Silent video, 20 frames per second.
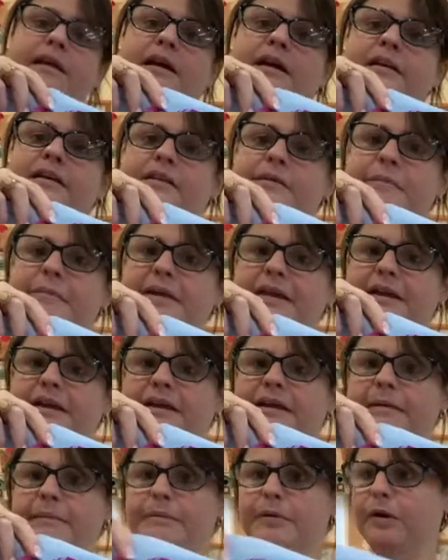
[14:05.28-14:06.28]
another
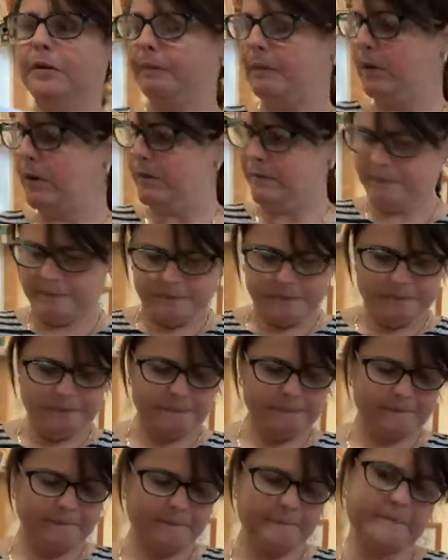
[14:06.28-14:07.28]
pink and purple,
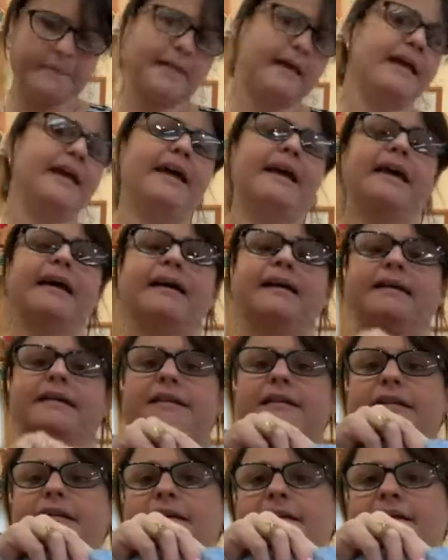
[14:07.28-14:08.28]
and